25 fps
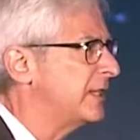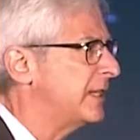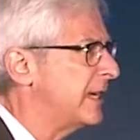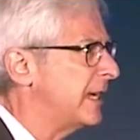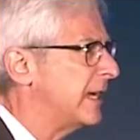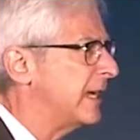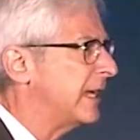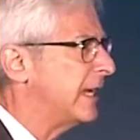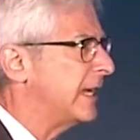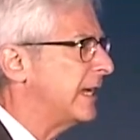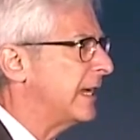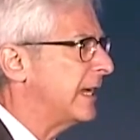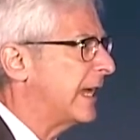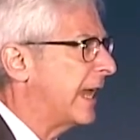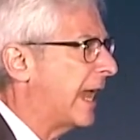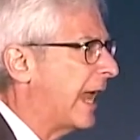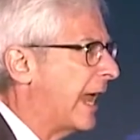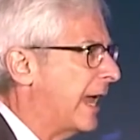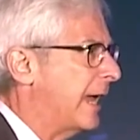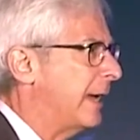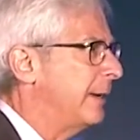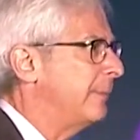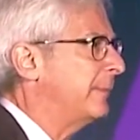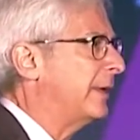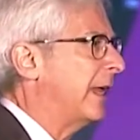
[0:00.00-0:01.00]
deity,
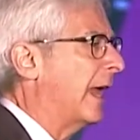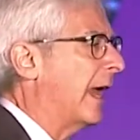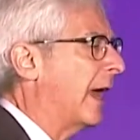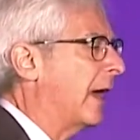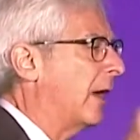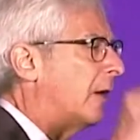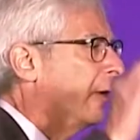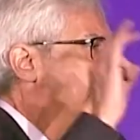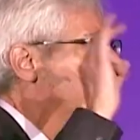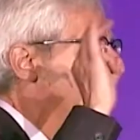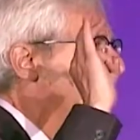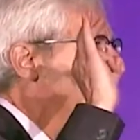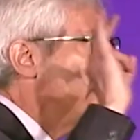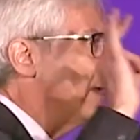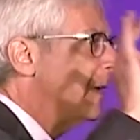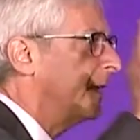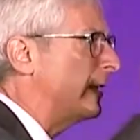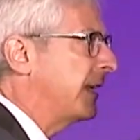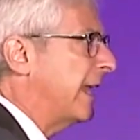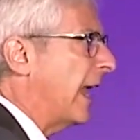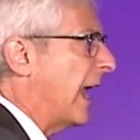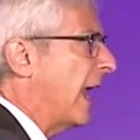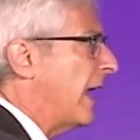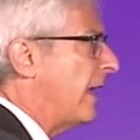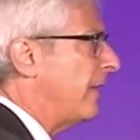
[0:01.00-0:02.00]
came down,
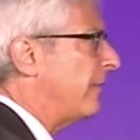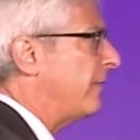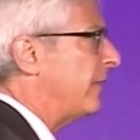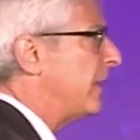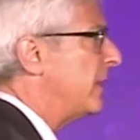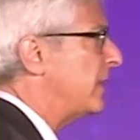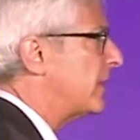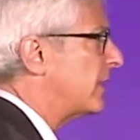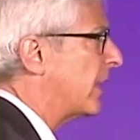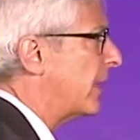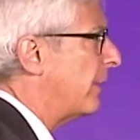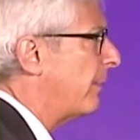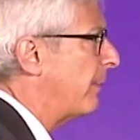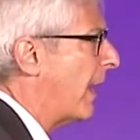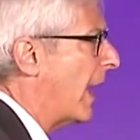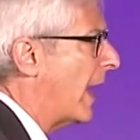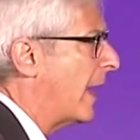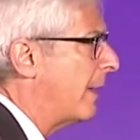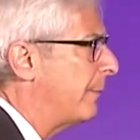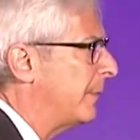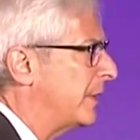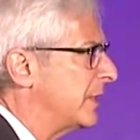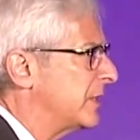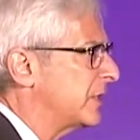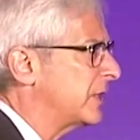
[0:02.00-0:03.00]
gave these
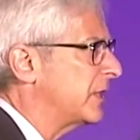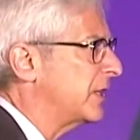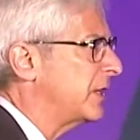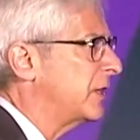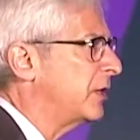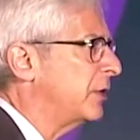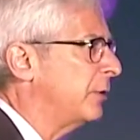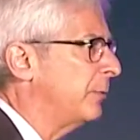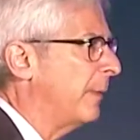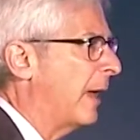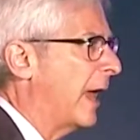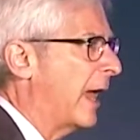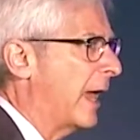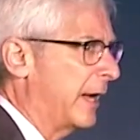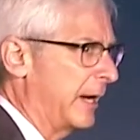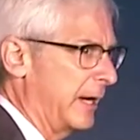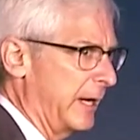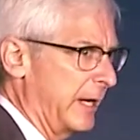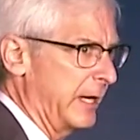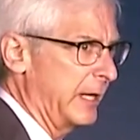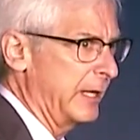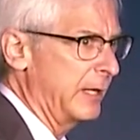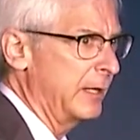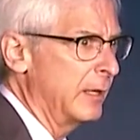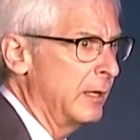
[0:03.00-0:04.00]
commandments to
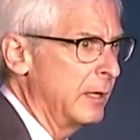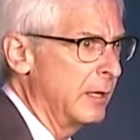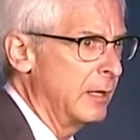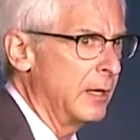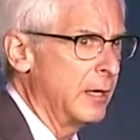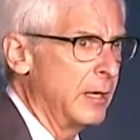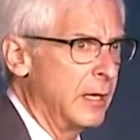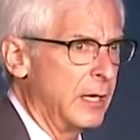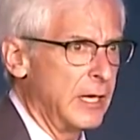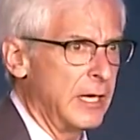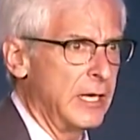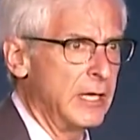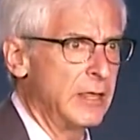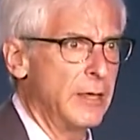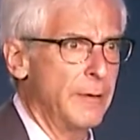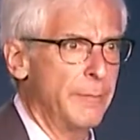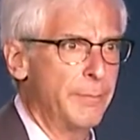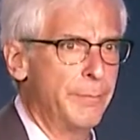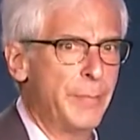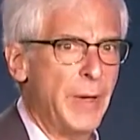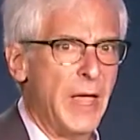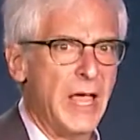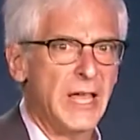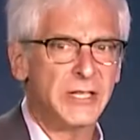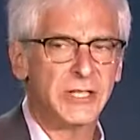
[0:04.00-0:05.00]
humanity in the
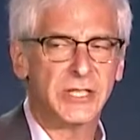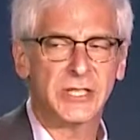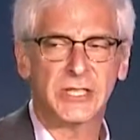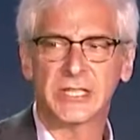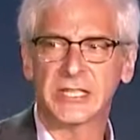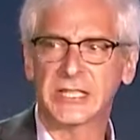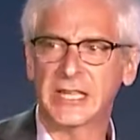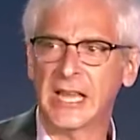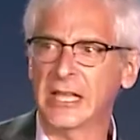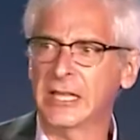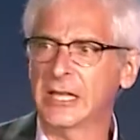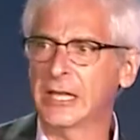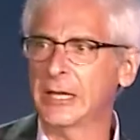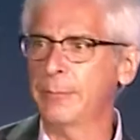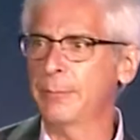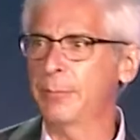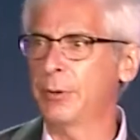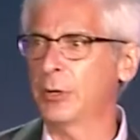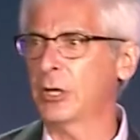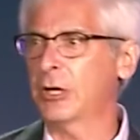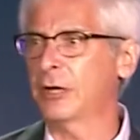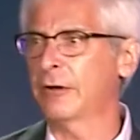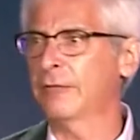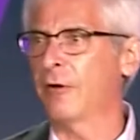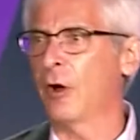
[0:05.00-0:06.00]
best-selling
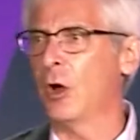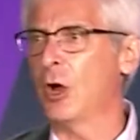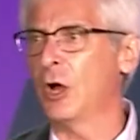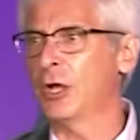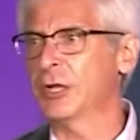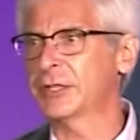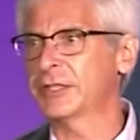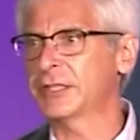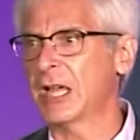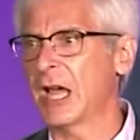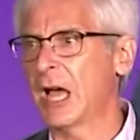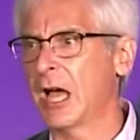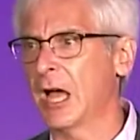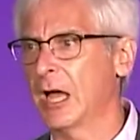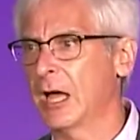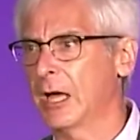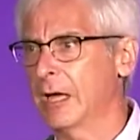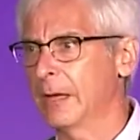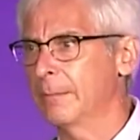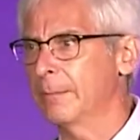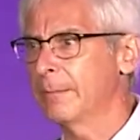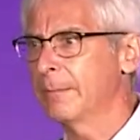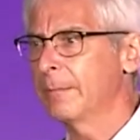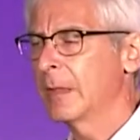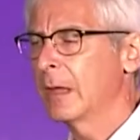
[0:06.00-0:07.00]
book of all
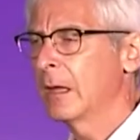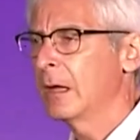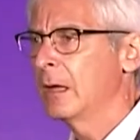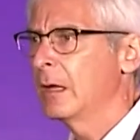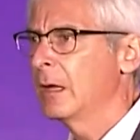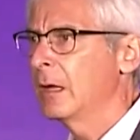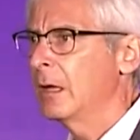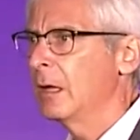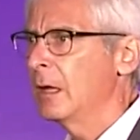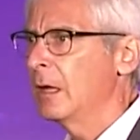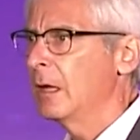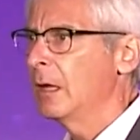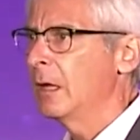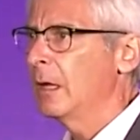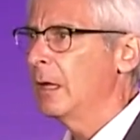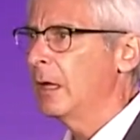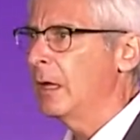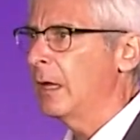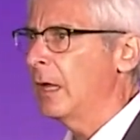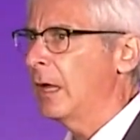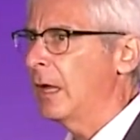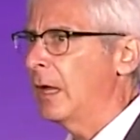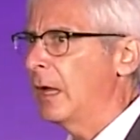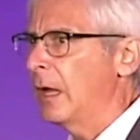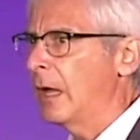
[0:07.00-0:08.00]
time.
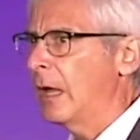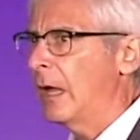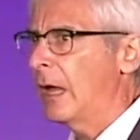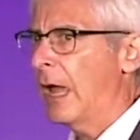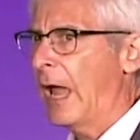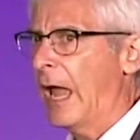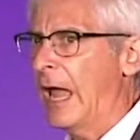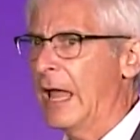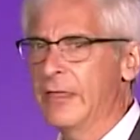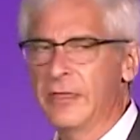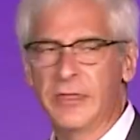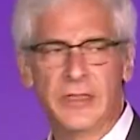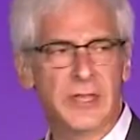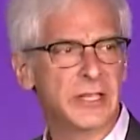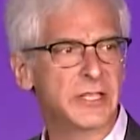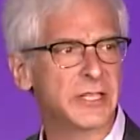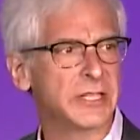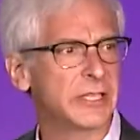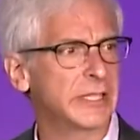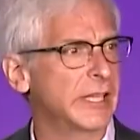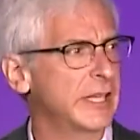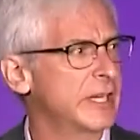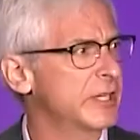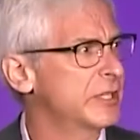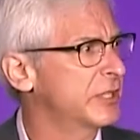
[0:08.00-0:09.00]
And this
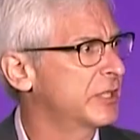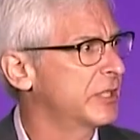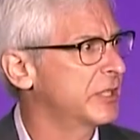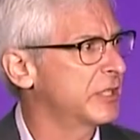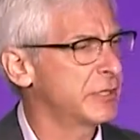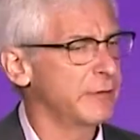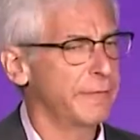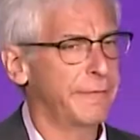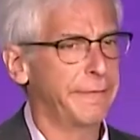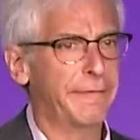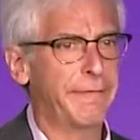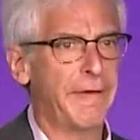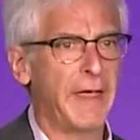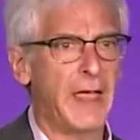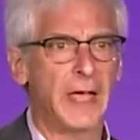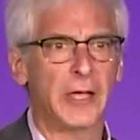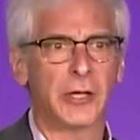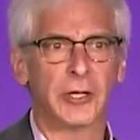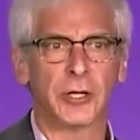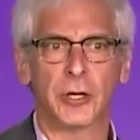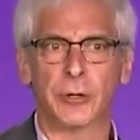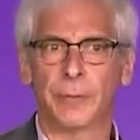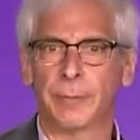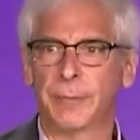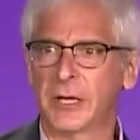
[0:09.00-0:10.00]
list is a
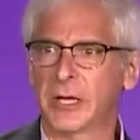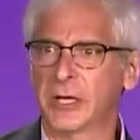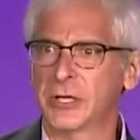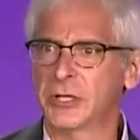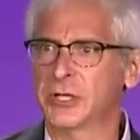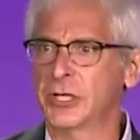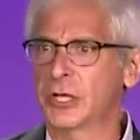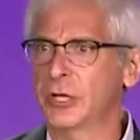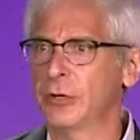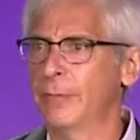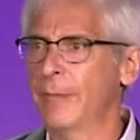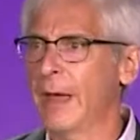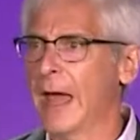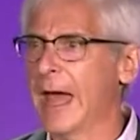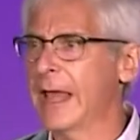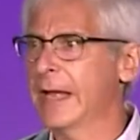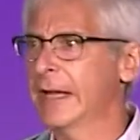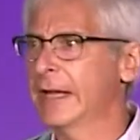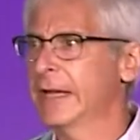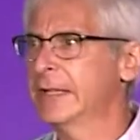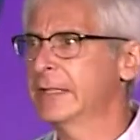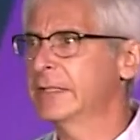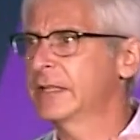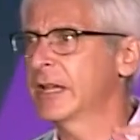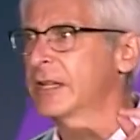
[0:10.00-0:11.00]
failure because
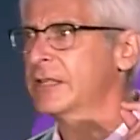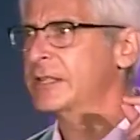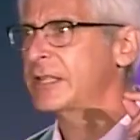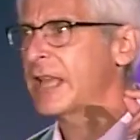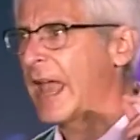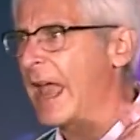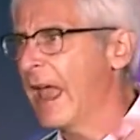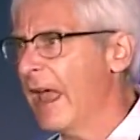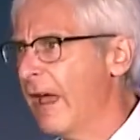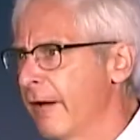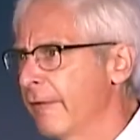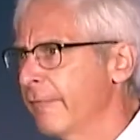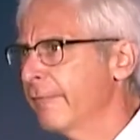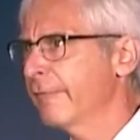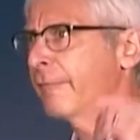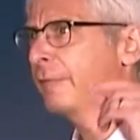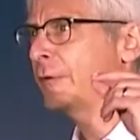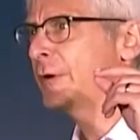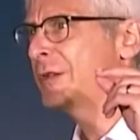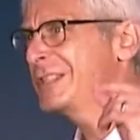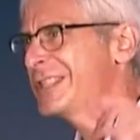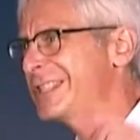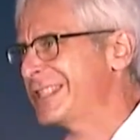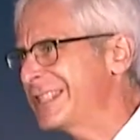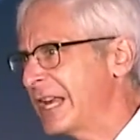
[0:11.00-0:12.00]
humanity does
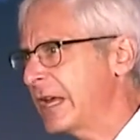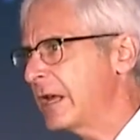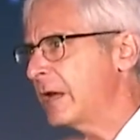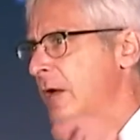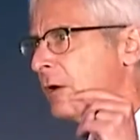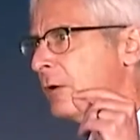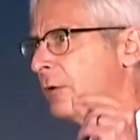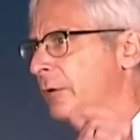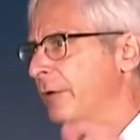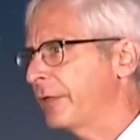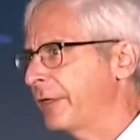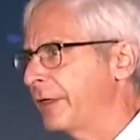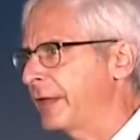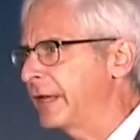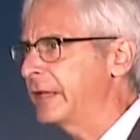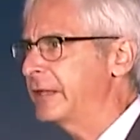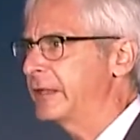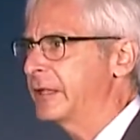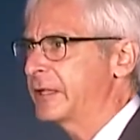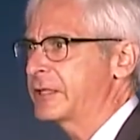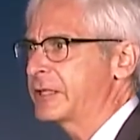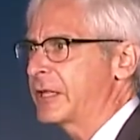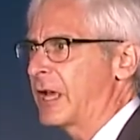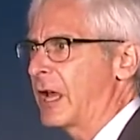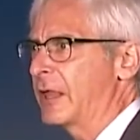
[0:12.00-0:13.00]
every single thing
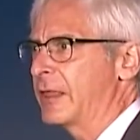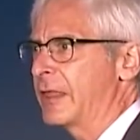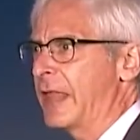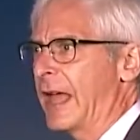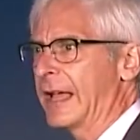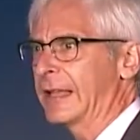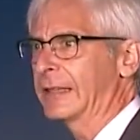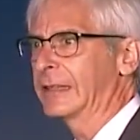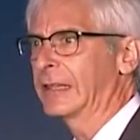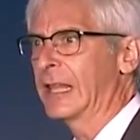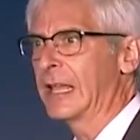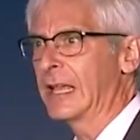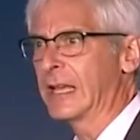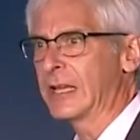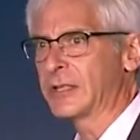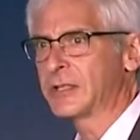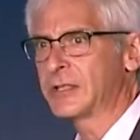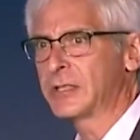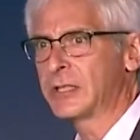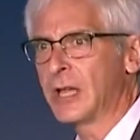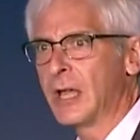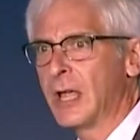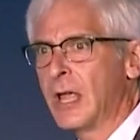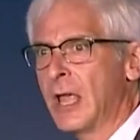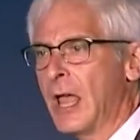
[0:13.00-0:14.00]
that's on that list.